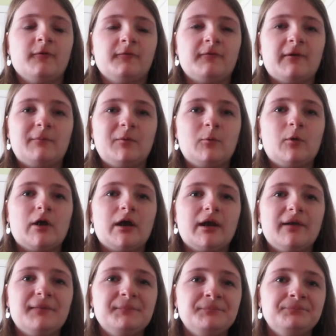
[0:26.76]
for
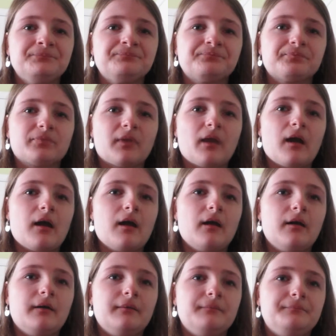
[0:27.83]
February,
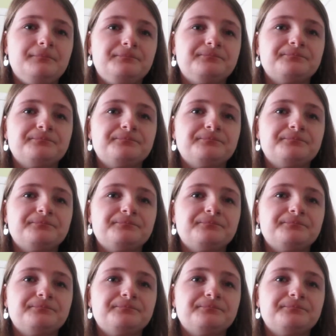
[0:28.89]
um,